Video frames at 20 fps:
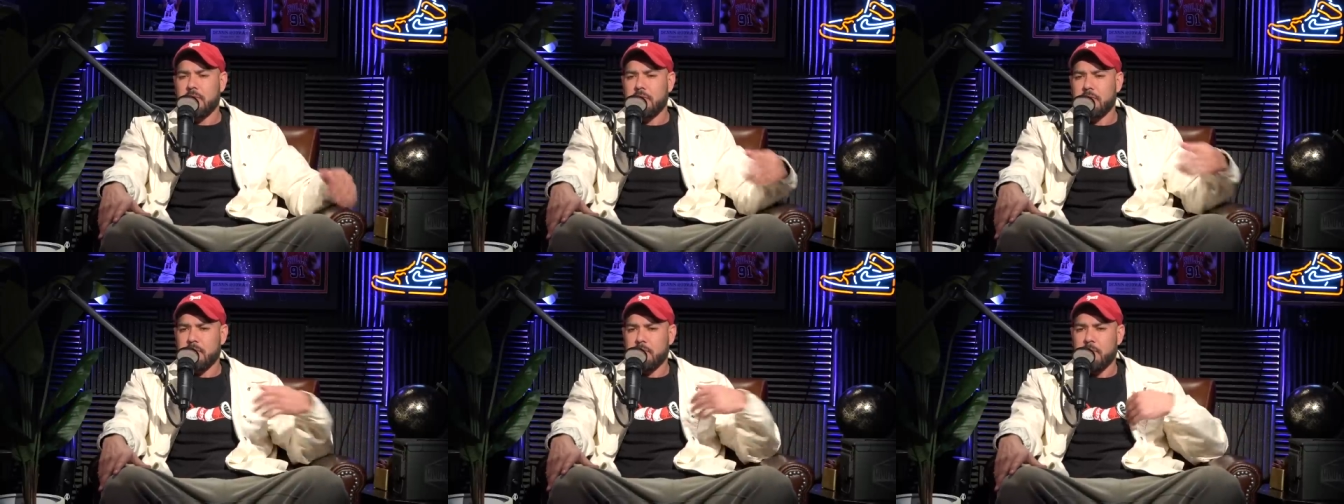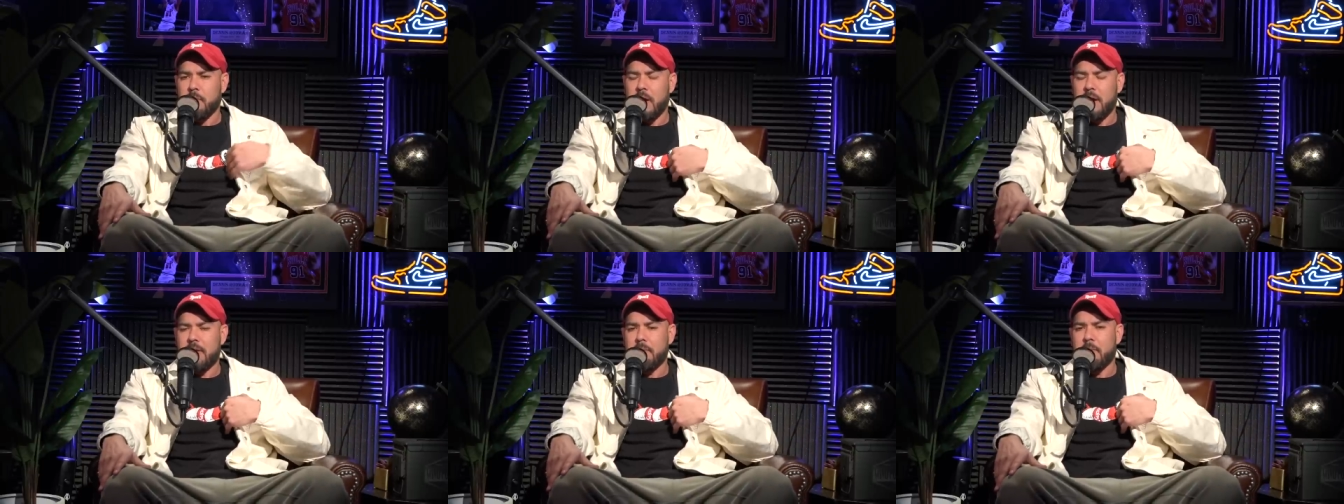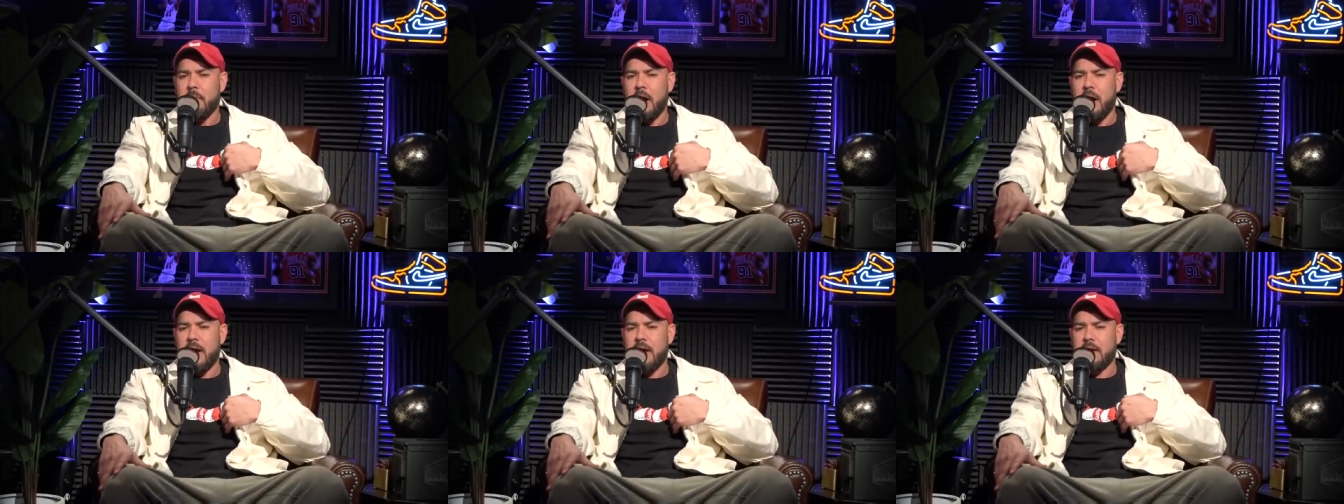my,
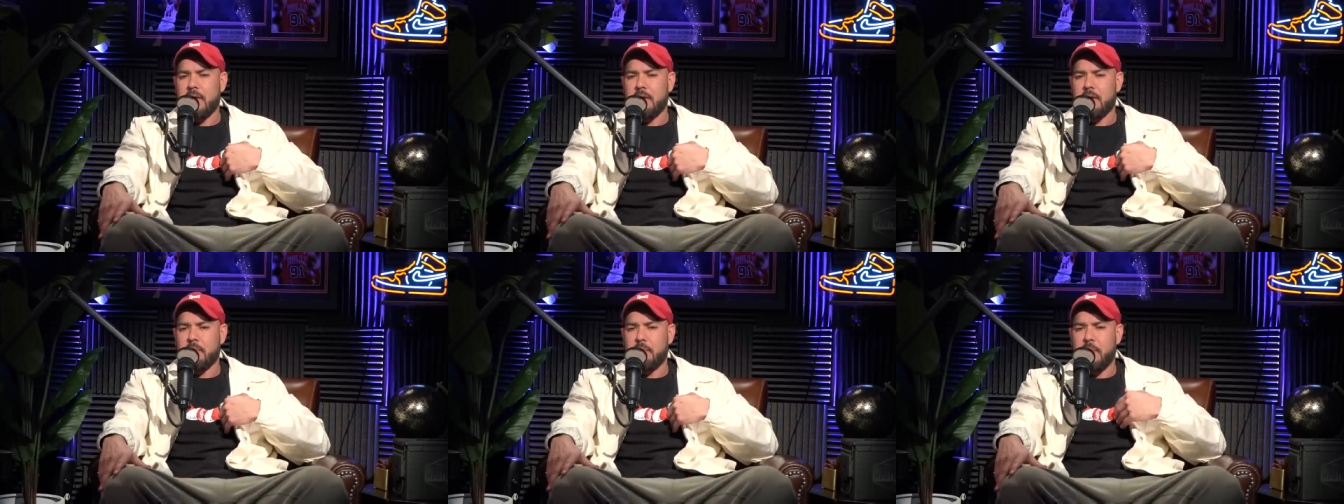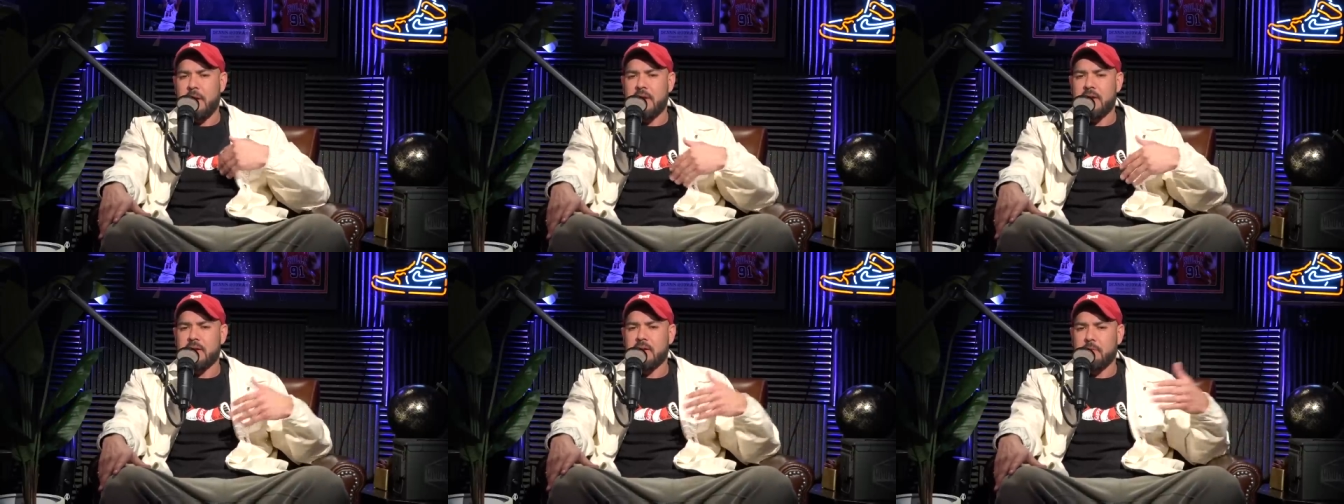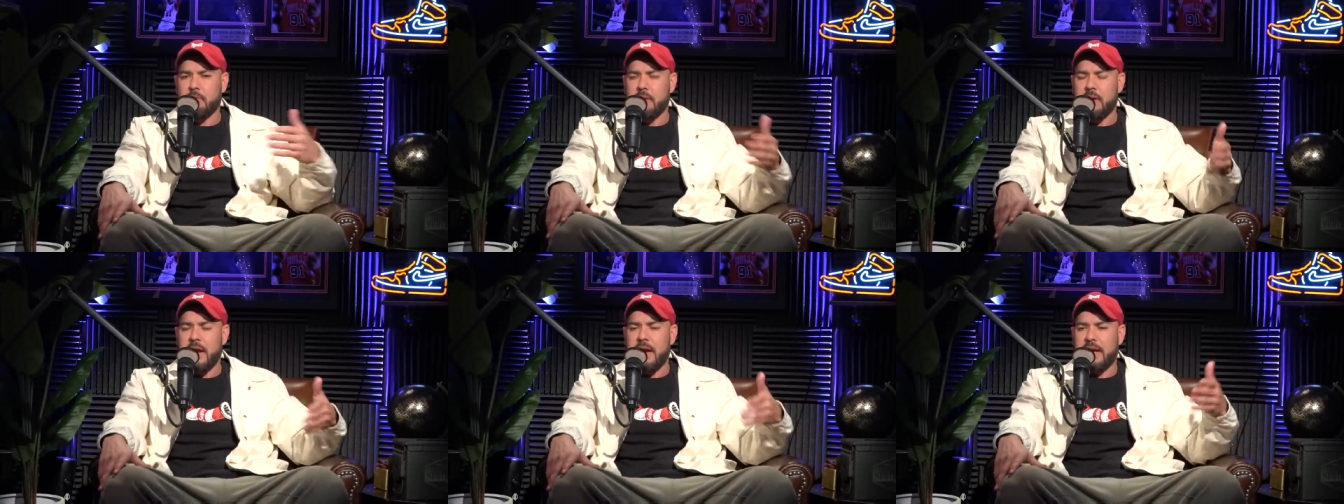my opinion,
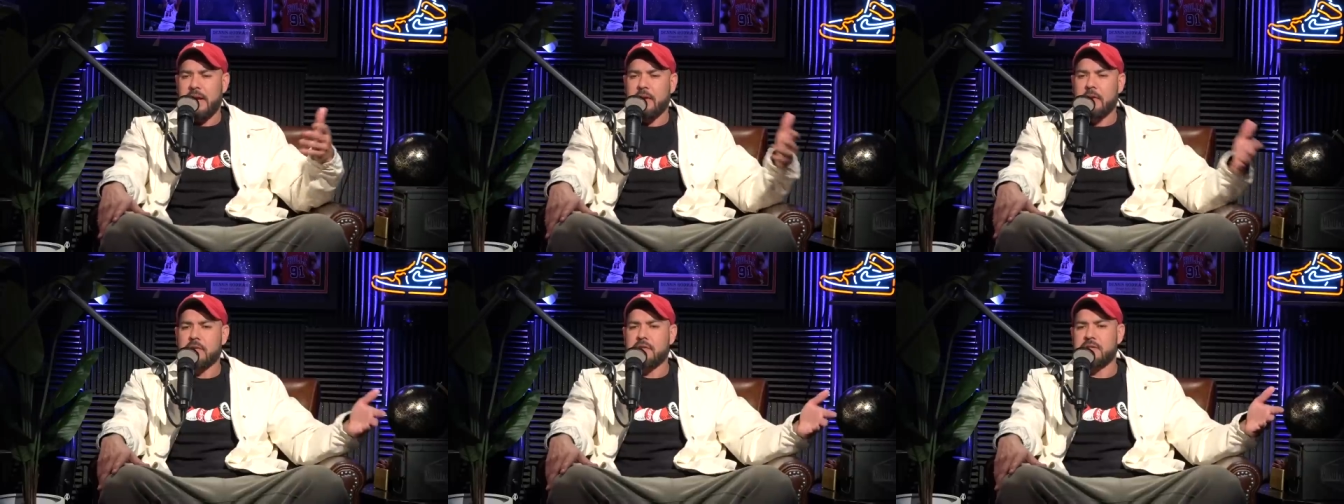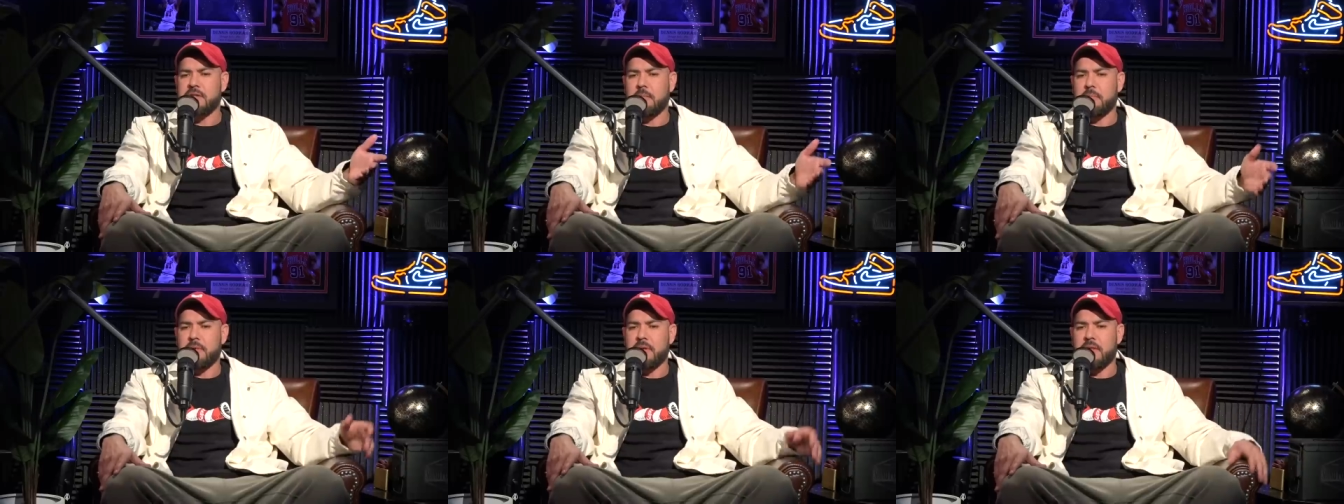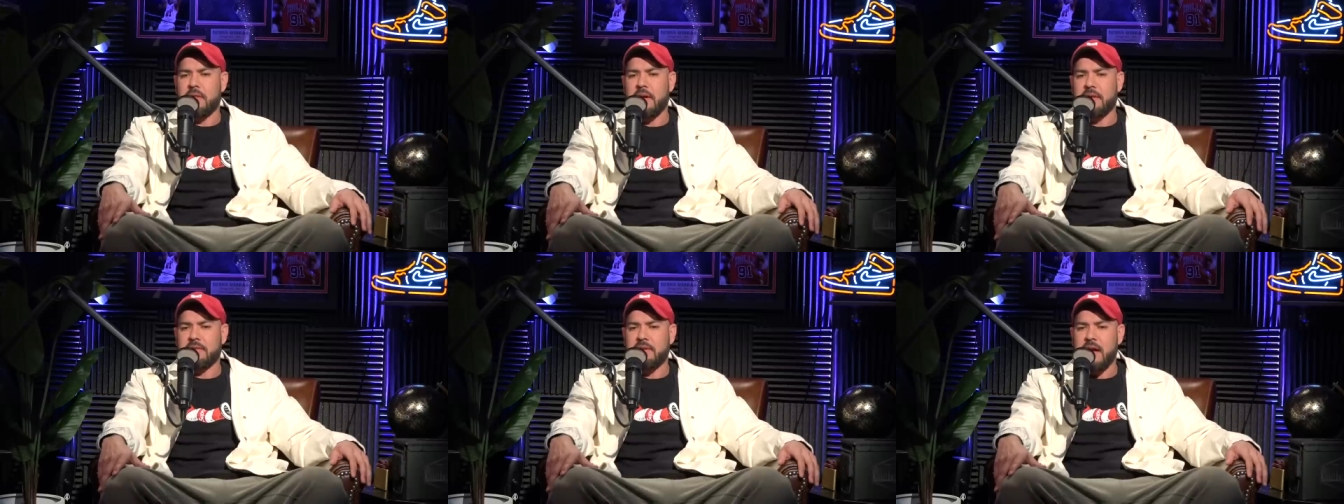and when I hear
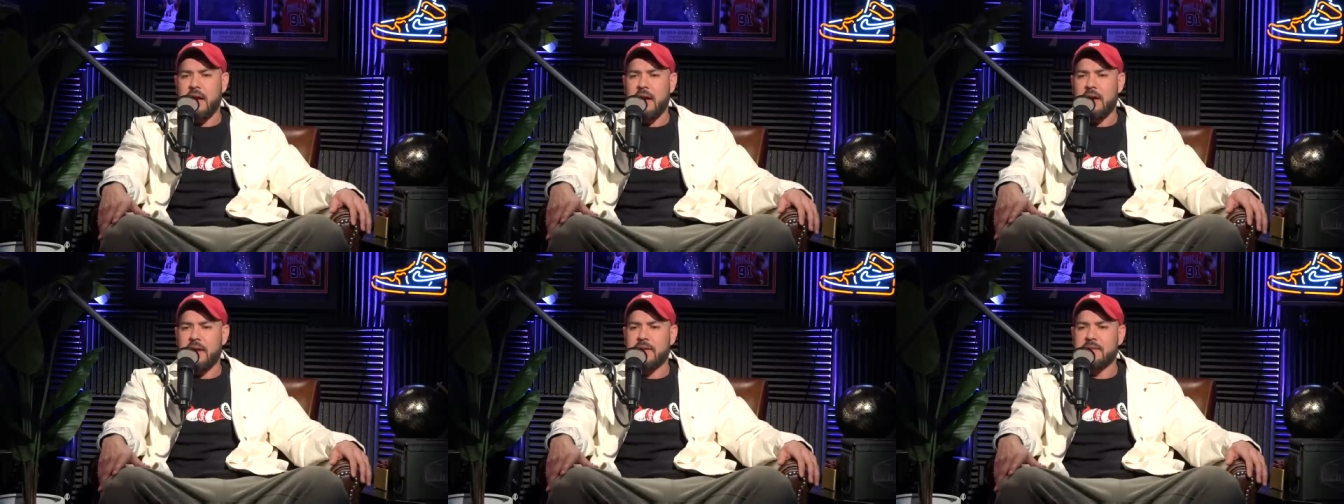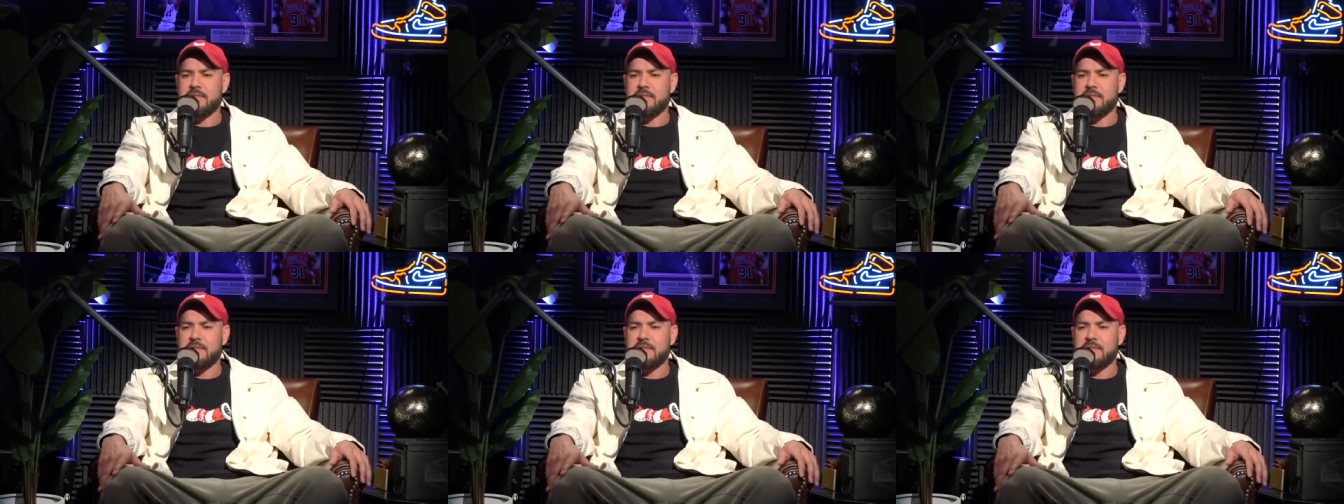something like that,